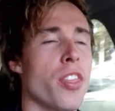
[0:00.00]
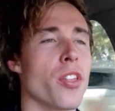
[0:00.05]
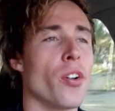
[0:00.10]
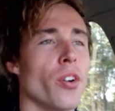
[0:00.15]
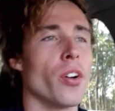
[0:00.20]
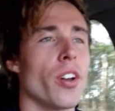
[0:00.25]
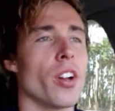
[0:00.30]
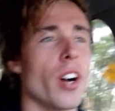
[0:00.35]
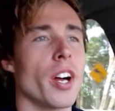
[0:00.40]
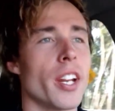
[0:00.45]

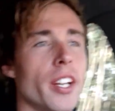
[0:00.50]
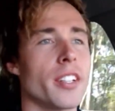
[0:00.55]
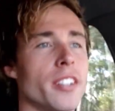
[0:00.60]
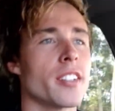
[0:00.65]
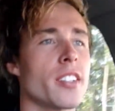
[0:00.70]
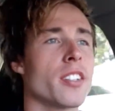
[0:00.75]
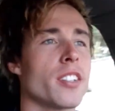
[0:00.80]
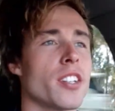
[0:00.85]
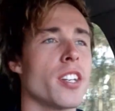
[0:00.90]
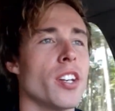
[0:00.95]
thought
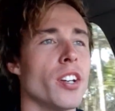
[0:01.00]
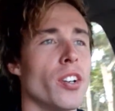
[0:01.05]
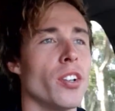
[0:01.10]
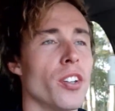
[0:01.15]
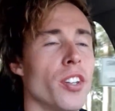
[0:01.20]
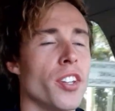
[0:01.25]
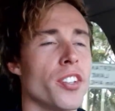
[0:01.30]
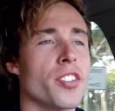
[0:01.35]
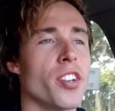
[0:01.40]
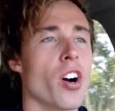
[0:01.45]
I'd kill
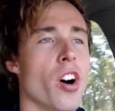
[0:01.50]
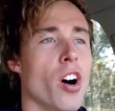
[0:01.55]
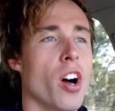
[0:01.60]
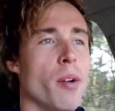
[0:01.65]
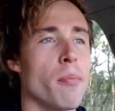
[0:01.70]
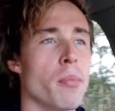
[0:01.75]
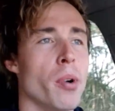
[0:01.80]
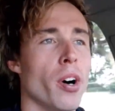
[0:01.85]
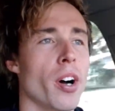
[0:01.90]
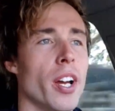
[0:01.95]
the
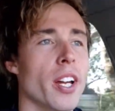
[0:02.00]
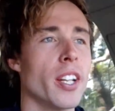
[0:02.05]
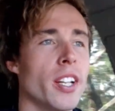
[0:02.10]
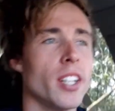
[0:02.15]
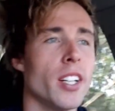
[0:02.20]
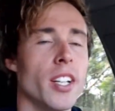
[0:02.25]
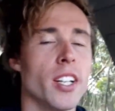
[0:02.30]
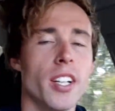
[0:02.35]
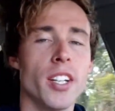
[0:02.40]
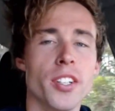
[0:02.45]
time by
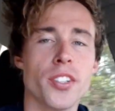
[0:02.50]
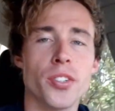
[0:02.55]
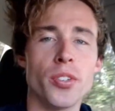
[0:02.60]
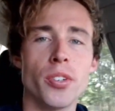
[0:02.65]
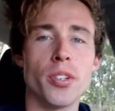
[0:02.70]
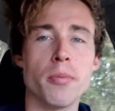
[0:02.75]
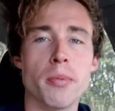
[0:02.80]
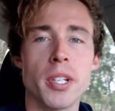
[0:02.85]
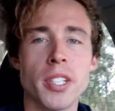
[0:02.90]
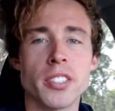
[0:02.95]

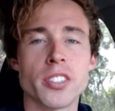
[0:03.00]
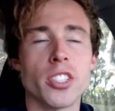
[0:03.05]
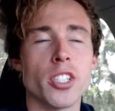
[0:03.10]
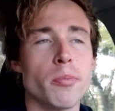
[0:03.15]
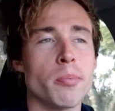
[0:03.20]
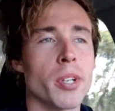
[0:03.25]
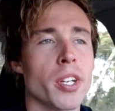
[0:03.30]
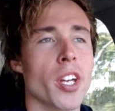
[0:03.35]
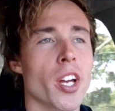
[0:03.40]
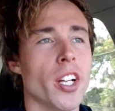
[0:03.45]
doing a bit of
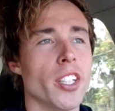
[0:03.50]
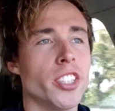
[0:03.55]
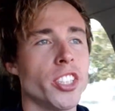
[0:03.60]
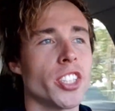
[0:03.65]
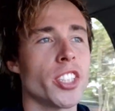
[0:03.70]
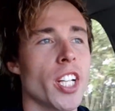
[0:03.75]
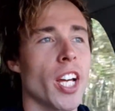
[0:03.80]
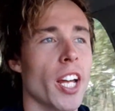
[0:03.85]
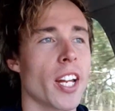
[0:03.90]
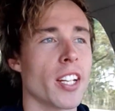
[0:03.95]

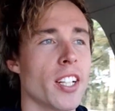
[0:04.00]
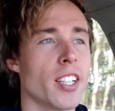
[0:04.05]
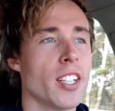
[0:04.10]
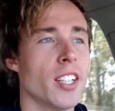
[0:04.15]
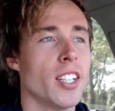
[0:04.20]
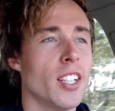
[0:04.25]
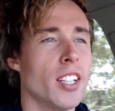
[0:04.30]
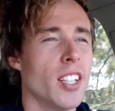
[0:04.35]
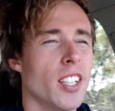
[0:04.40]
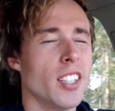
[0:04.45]
SuperCoach chat.
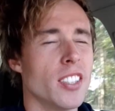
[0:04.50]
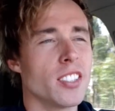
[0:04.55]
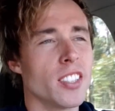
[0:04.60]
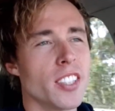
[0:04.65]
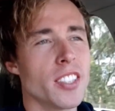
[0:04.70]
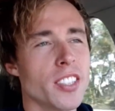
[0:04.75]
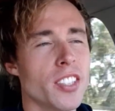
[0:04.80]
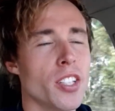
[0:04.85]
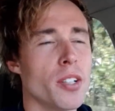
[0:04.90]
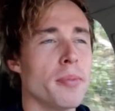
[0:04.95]
I was
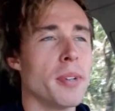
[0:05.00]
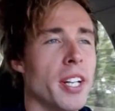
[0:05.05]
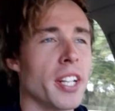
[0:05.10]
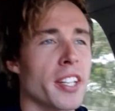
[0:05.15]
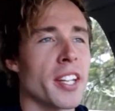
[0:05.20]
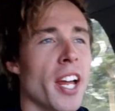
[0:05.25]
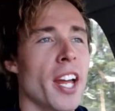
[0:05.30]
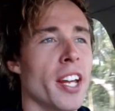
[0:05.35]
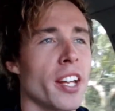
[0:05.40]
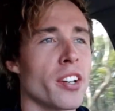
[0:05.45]
listening to a bit
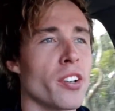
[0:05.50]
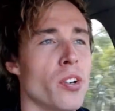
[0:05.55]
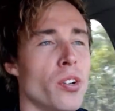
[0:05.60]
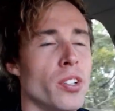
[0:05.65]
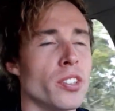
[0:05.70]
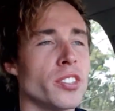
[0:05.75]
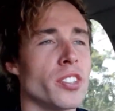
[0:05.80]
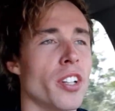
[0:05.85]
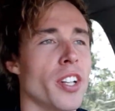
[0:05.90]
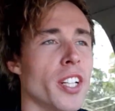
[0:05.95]
of Kane
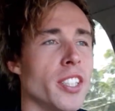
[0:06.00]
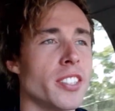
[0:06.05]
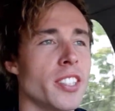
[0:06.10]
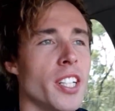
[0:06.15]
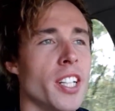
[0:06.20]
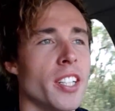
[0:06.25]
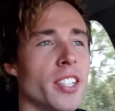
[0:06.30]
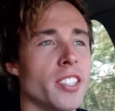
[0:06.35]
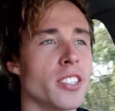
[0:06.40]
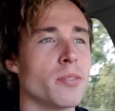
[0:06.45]
Corns on
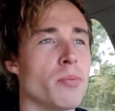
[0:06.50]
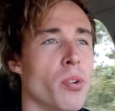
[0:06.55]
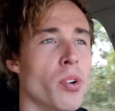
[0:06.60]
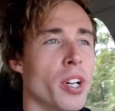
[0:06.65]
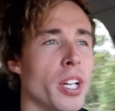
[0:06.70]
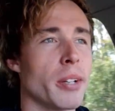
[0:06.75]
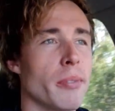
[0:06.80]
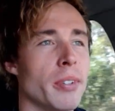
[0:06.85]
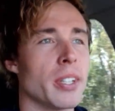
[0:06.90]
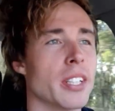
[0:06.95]
SEN this
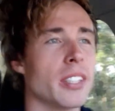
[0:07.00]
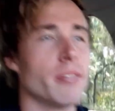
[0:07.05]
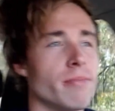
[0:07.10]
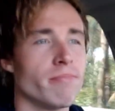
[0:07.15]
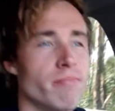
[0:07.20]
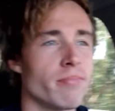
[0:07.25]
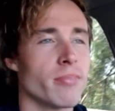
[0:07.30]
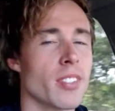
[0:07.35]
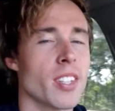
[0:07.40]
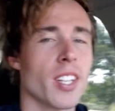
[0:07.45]
morning, but
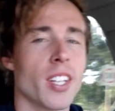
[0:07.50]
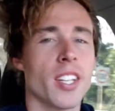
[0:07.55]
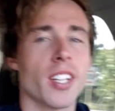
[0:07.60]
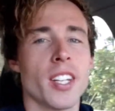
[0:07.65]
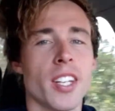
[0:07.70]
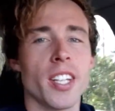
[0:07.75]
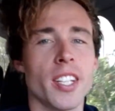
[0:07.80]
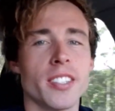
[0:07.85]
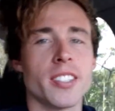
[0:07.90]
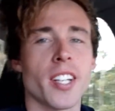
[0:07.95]

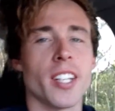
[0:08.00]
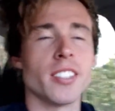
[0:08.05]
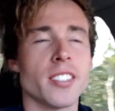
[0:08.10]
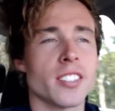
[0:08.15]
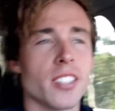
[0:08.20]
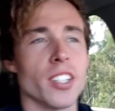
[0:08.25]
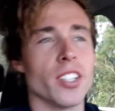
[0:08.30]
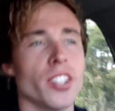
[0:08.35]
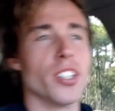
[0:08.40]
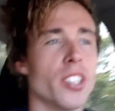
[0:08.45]
he
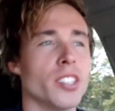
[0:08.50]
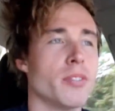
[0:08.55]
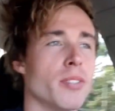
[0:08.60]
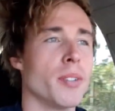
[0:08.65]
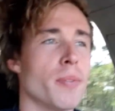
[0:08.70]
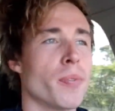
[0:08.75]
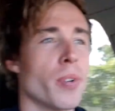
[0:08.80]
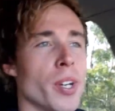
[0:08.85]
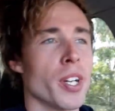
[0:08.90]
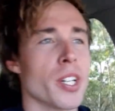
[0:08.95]
tends to lose
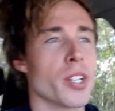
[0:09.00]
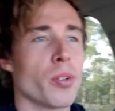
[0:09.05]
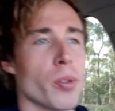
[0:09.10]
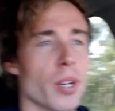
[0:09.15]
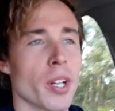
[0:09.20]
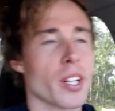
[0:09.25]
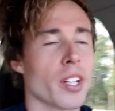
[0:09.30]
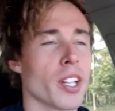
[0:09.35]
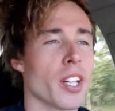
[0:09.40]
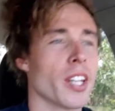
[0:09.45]
me pretty
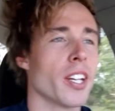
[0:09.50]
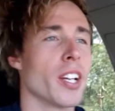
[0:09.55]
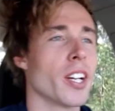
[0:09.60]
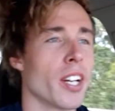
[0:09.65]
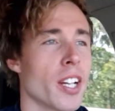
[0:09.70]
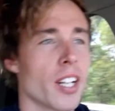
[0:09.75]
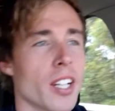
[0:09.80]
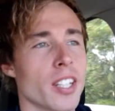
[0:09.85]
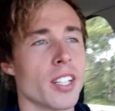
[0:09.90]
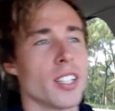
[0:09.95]
quickly.
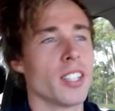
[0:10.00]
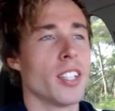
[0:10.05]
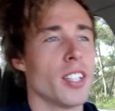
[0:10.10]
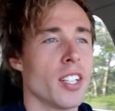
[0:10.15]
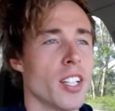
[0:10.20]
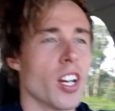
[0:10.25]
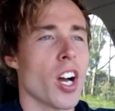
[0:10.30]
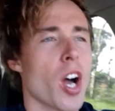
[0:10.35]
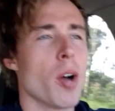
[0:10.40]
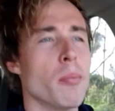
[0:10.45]

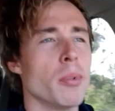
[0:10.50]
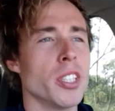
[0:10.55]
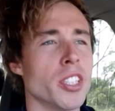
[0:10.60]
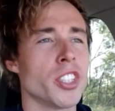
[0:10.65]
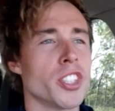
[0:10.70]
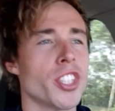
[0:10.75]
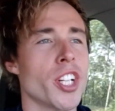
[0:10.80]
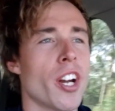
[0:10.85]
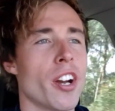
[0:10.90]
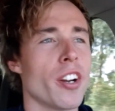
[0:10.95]
I
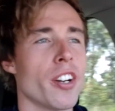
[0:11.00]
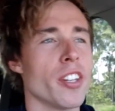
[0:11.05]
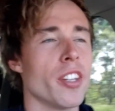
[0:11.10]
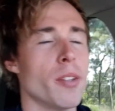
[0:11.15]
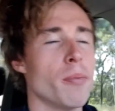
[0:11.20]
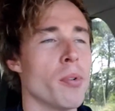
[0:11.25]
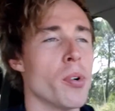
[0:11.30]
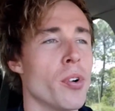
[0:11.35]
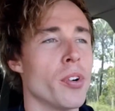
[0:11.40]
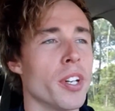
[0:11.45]
miss Jared in
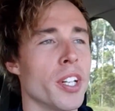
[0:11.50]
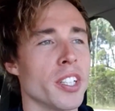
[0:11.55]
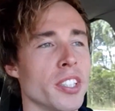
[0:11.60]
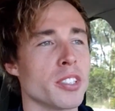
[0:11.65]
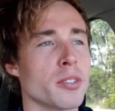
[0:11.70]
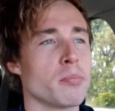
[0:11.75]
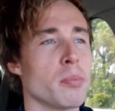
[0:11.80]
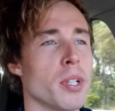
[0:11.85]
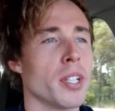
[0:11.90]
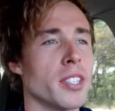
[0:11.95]
the
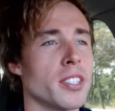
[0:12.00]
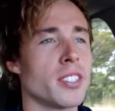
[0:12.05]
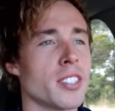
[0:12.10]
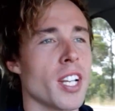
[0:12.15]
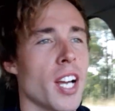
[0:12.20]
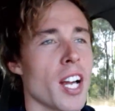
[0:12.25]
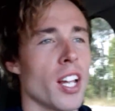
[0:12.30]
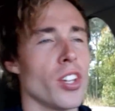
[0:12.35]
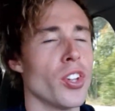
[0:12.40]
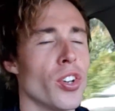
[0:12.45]
mornings, but
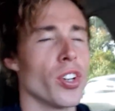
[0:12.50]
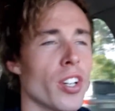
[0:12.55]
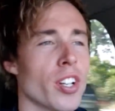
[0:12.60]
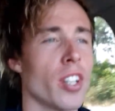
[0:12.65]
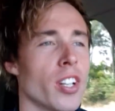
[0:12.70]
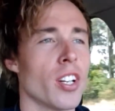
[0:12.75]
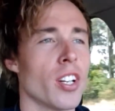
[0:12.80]
look,